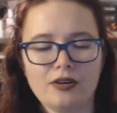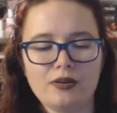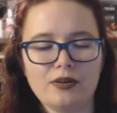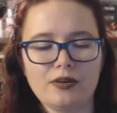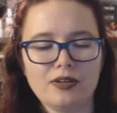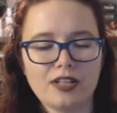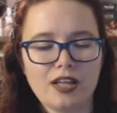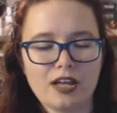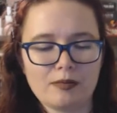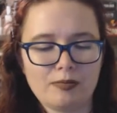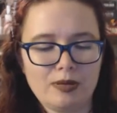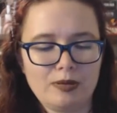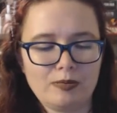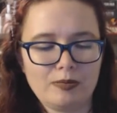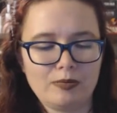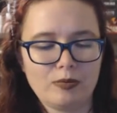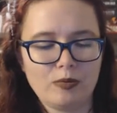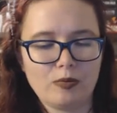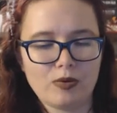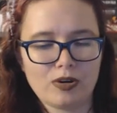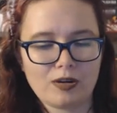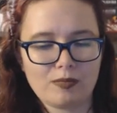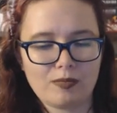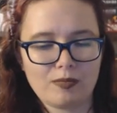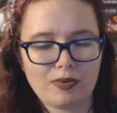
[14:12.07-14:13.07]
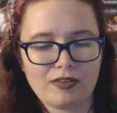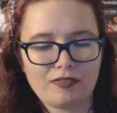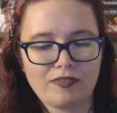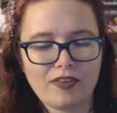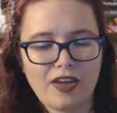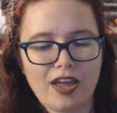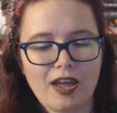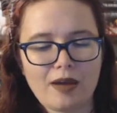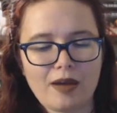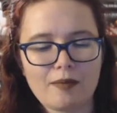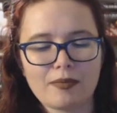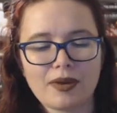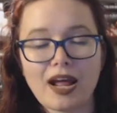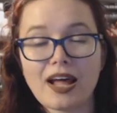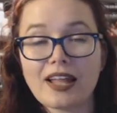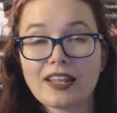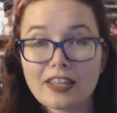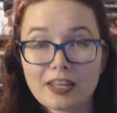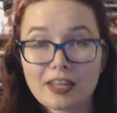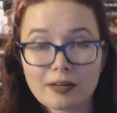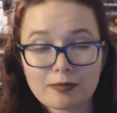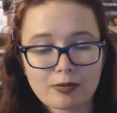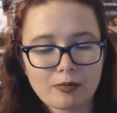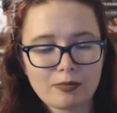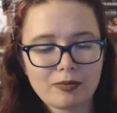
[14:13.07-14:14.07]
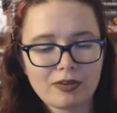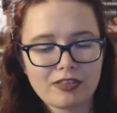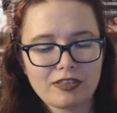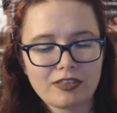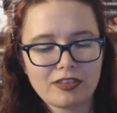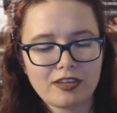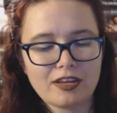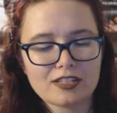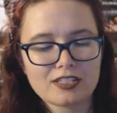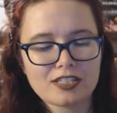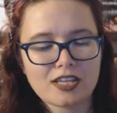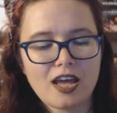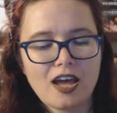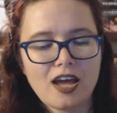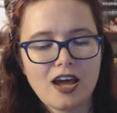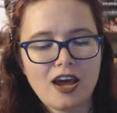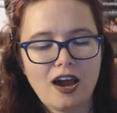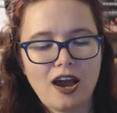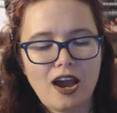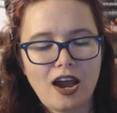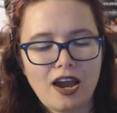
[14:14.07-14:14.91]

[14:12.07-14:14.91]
I know a lot of people weren't a big fan, but I like Prometheus.